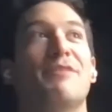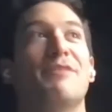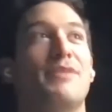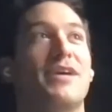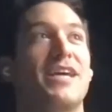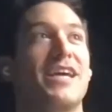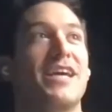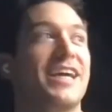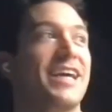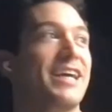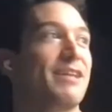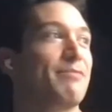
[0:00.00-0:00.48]

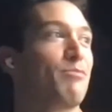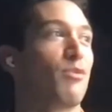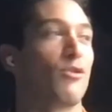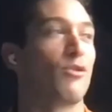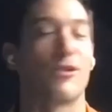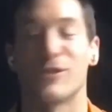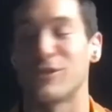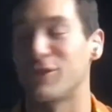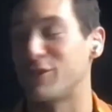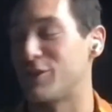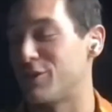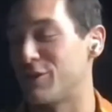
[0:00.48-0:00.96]
being in
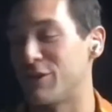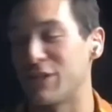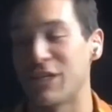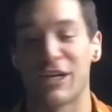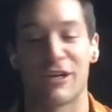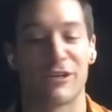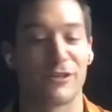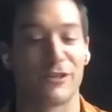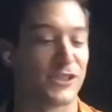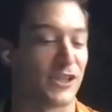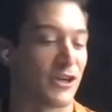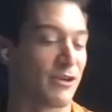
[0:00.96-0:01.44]
Pearl
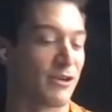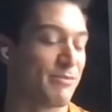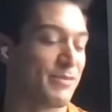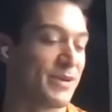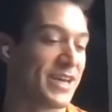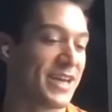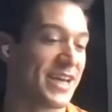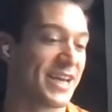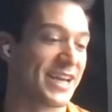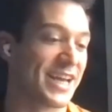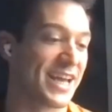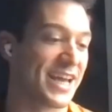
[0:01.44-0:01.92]
Studios or
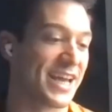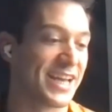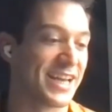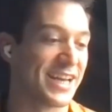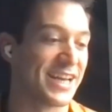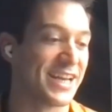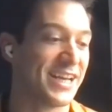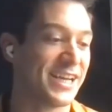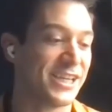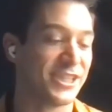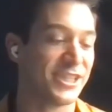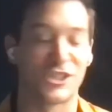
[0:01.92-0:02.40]
being
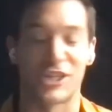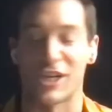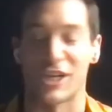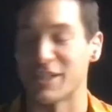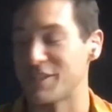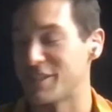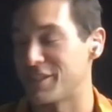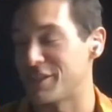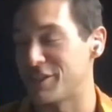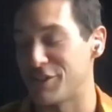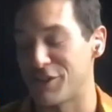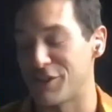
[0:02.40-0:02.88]
in
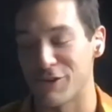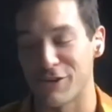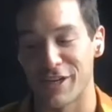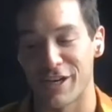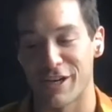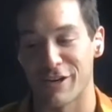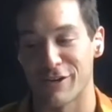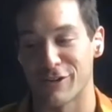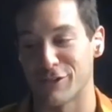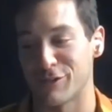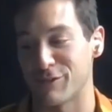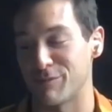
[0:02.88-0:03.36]
Chelsea
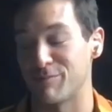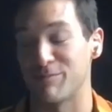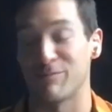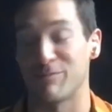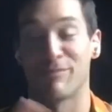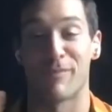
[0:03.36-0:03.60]
Studios.